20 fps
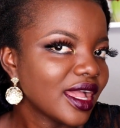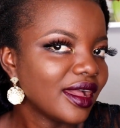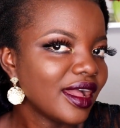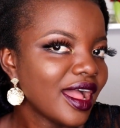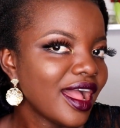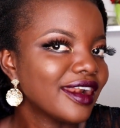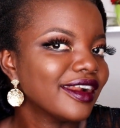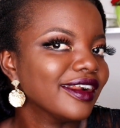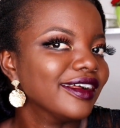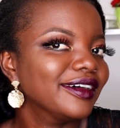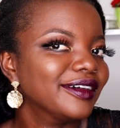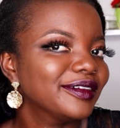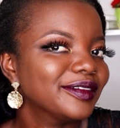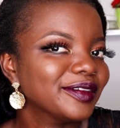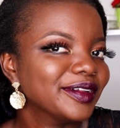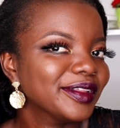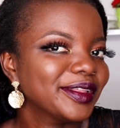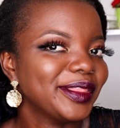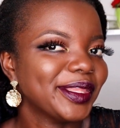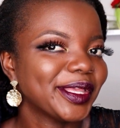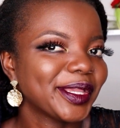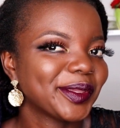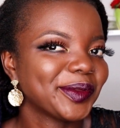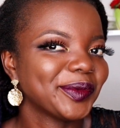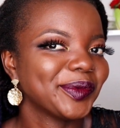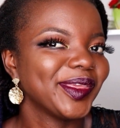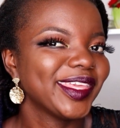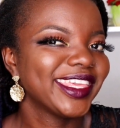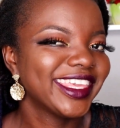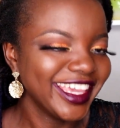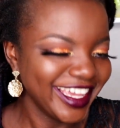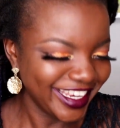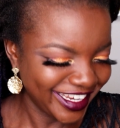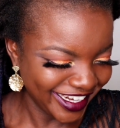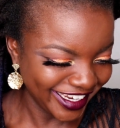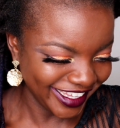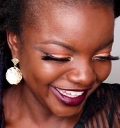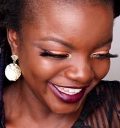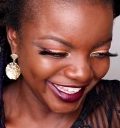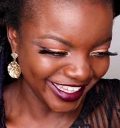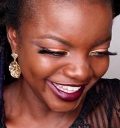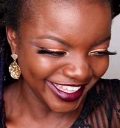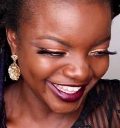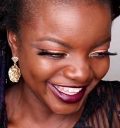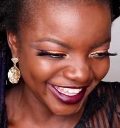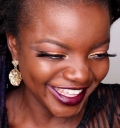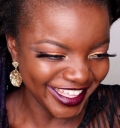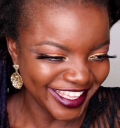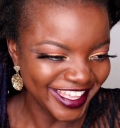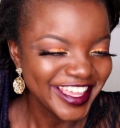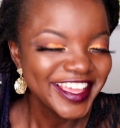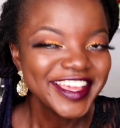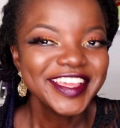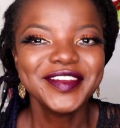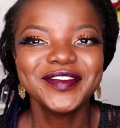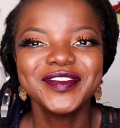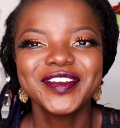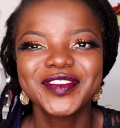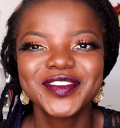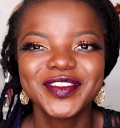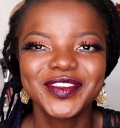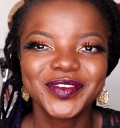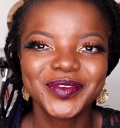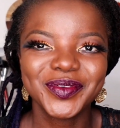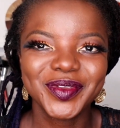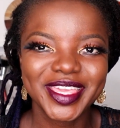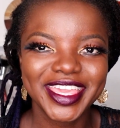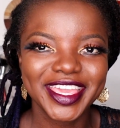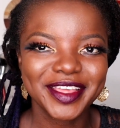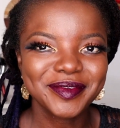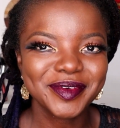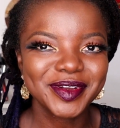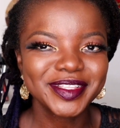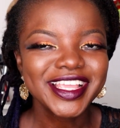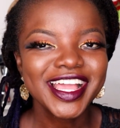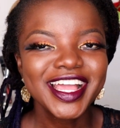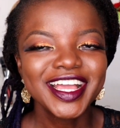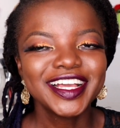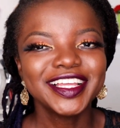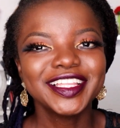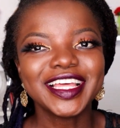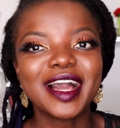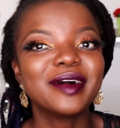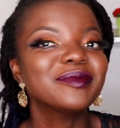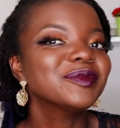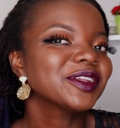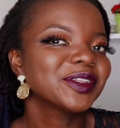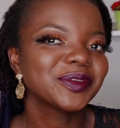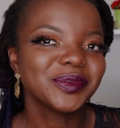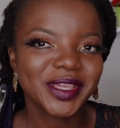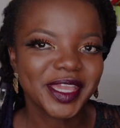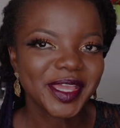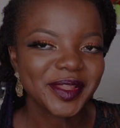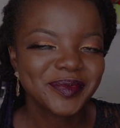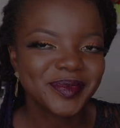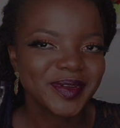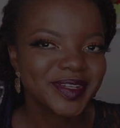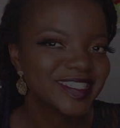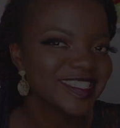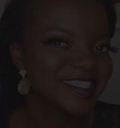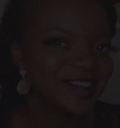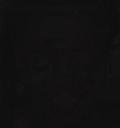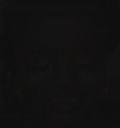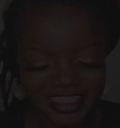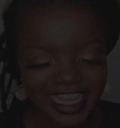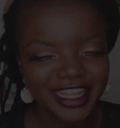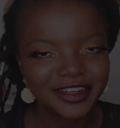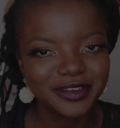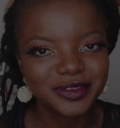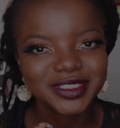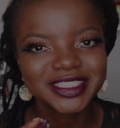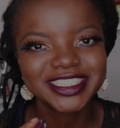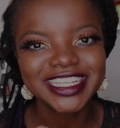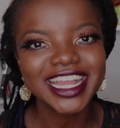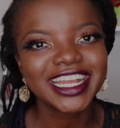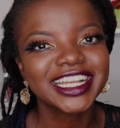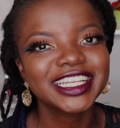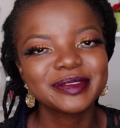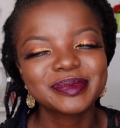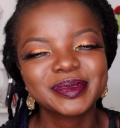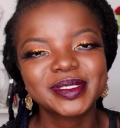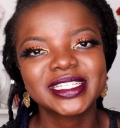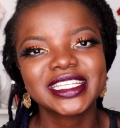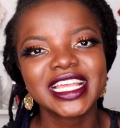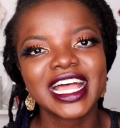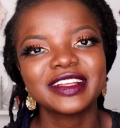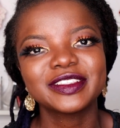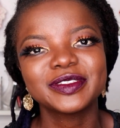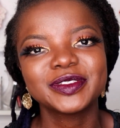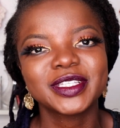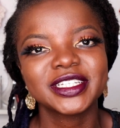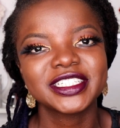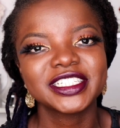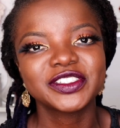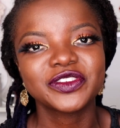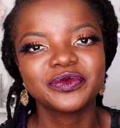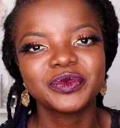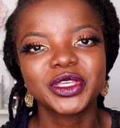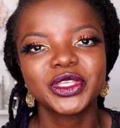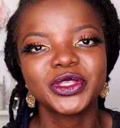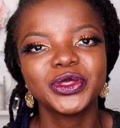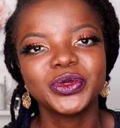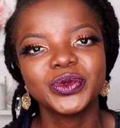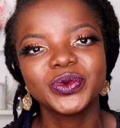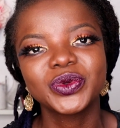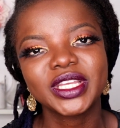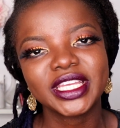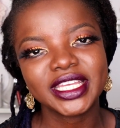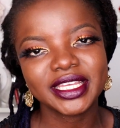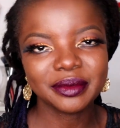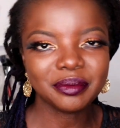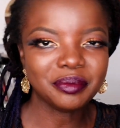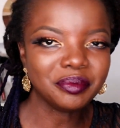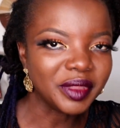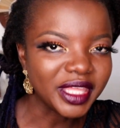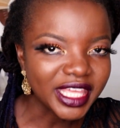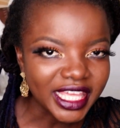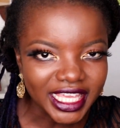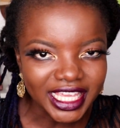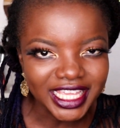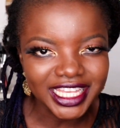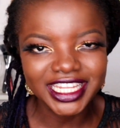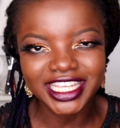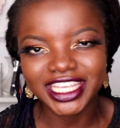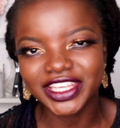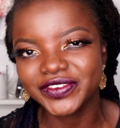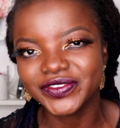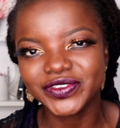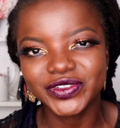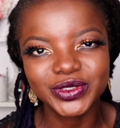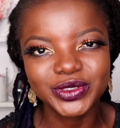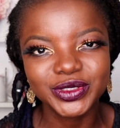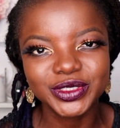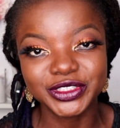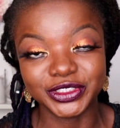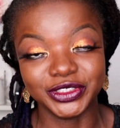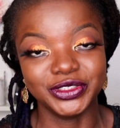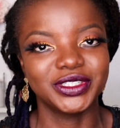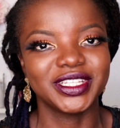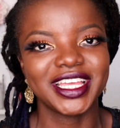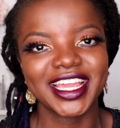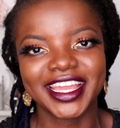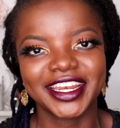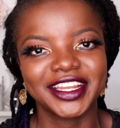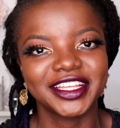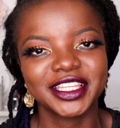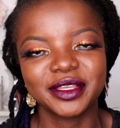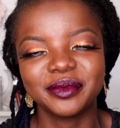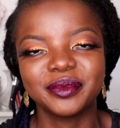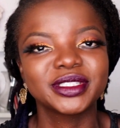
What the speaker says: I don't know, like wicked. It makes me look wicked, but I'm not a wicked person. I know dark lipsticks have the tendency of making you look mean, evil, that kind of thing.